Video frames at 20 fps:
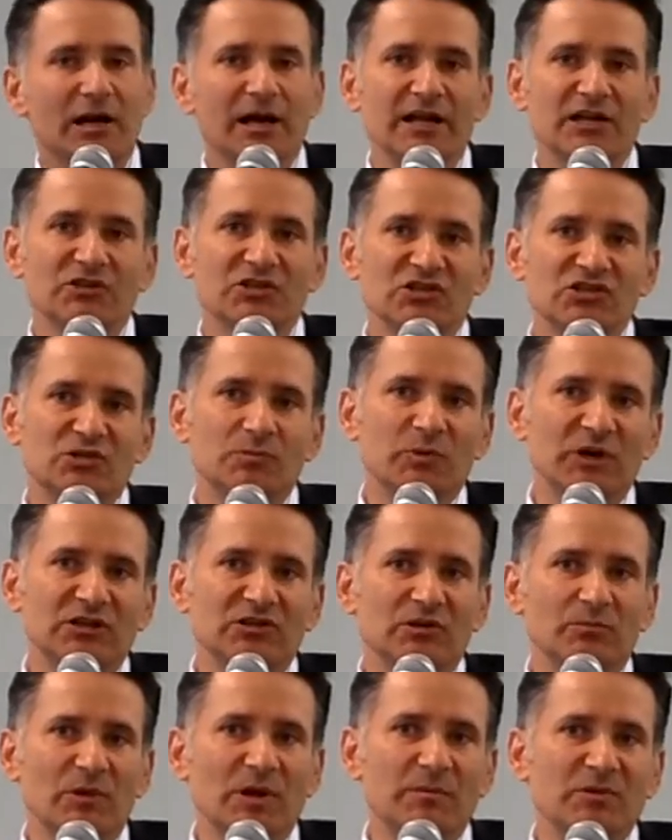And I
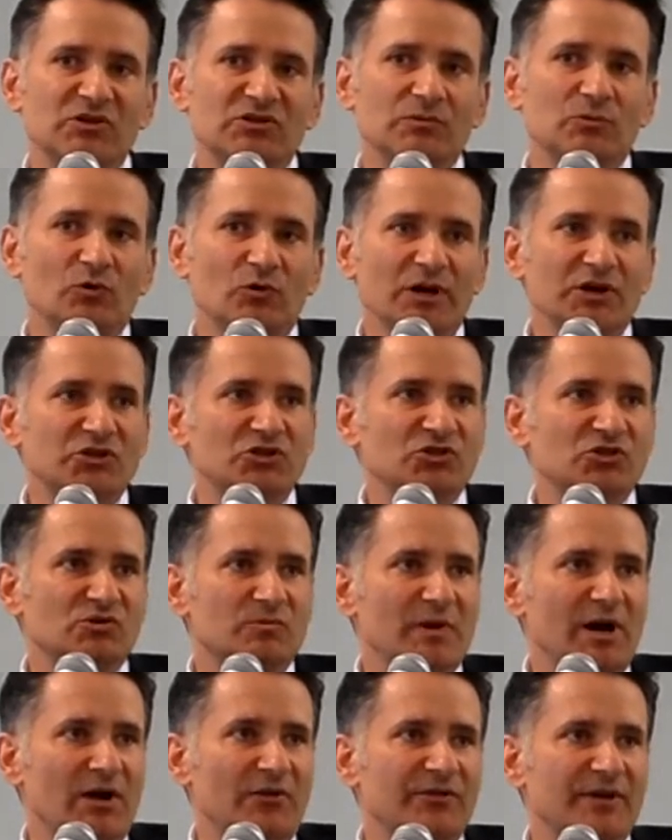anticipate there may be some
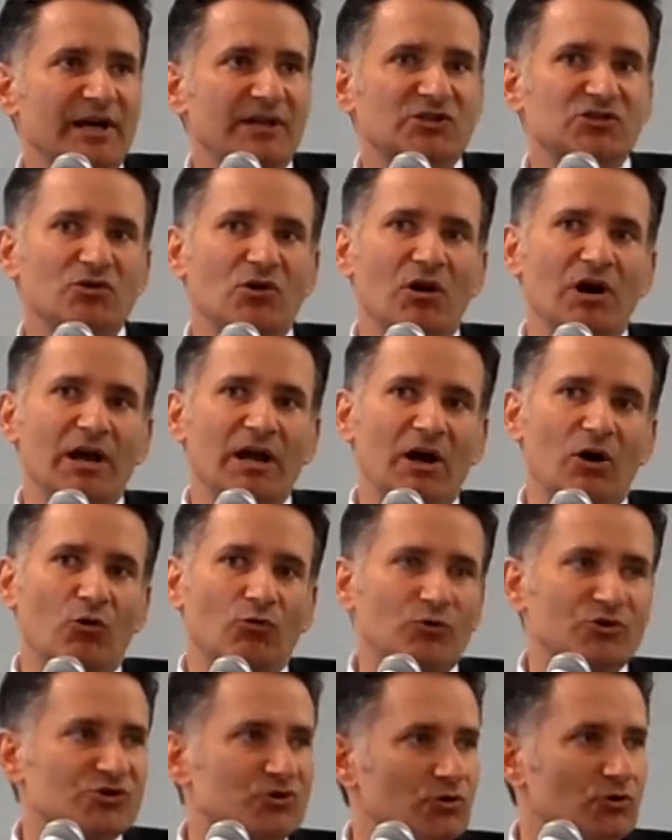questions about that, so
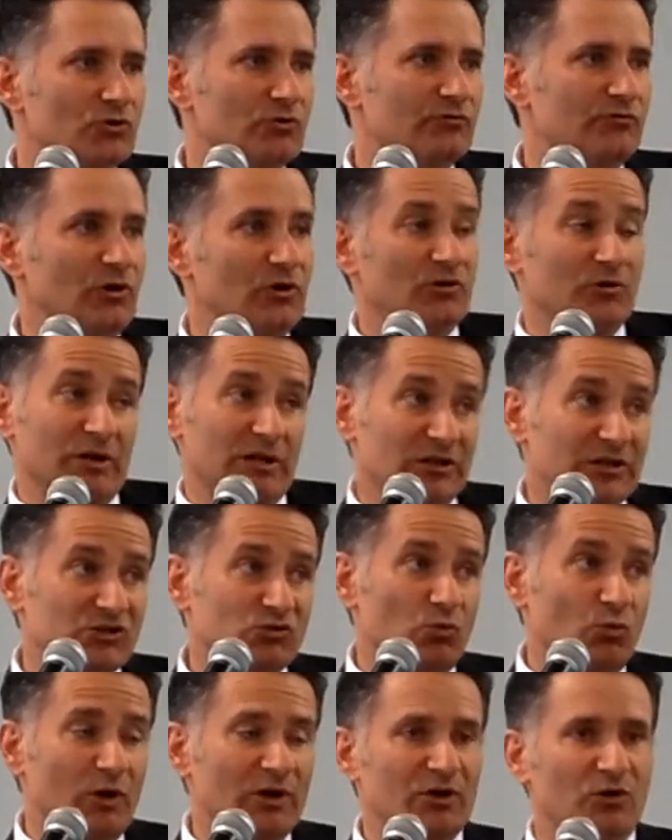I'll reserve, or
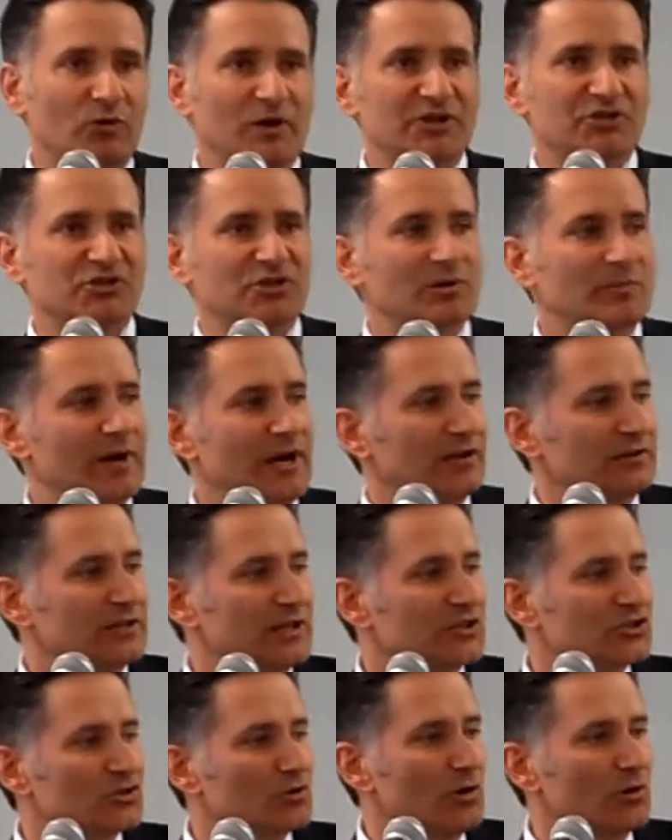at least one question
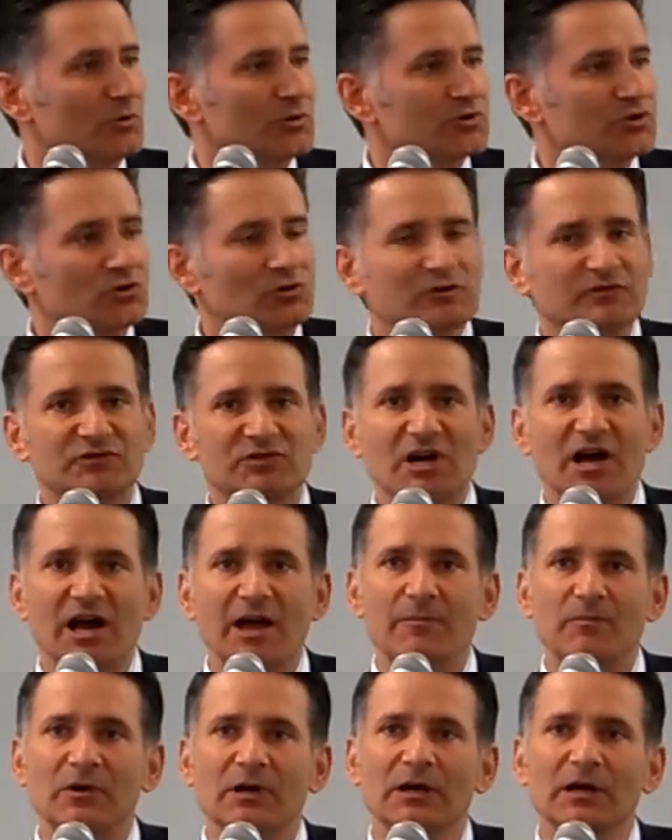about that, so I'll
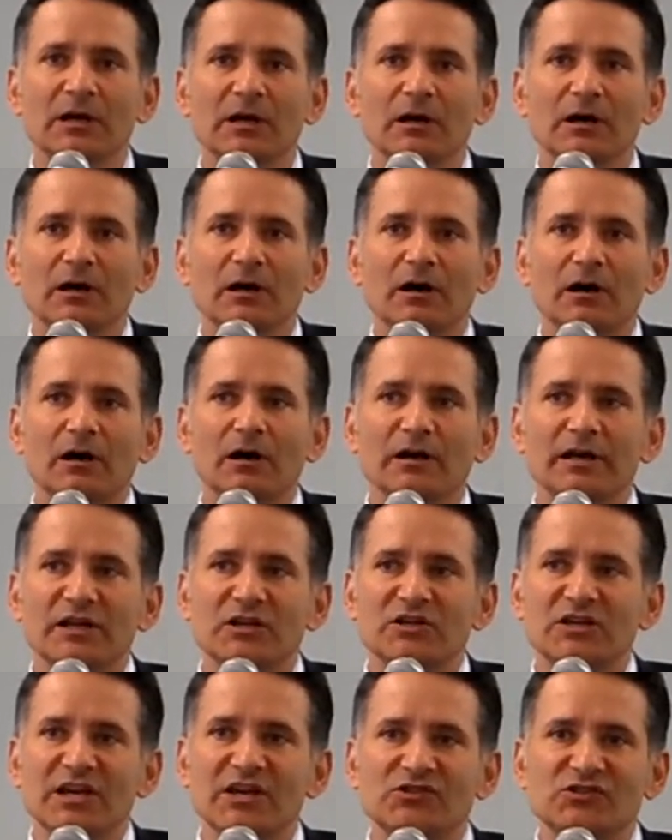reserve time
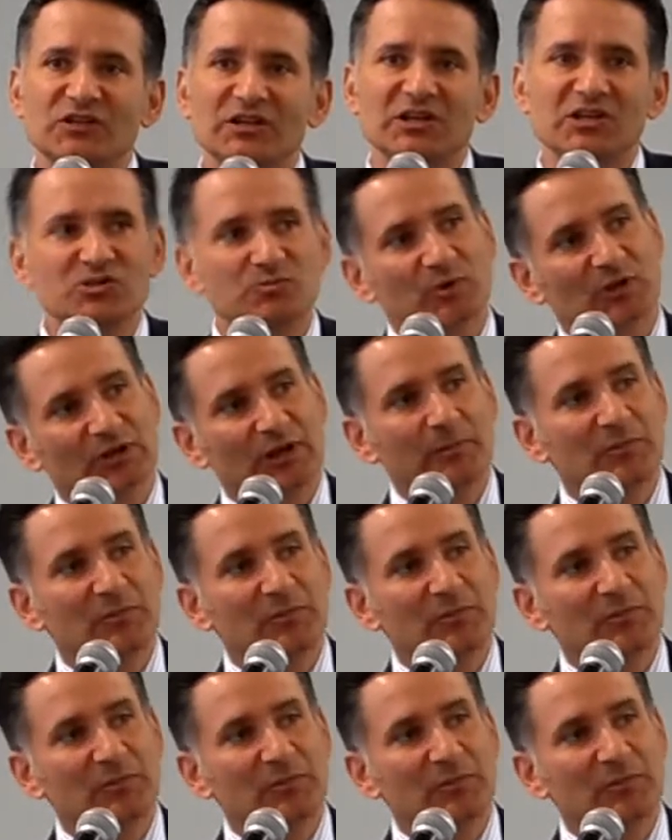in case it is.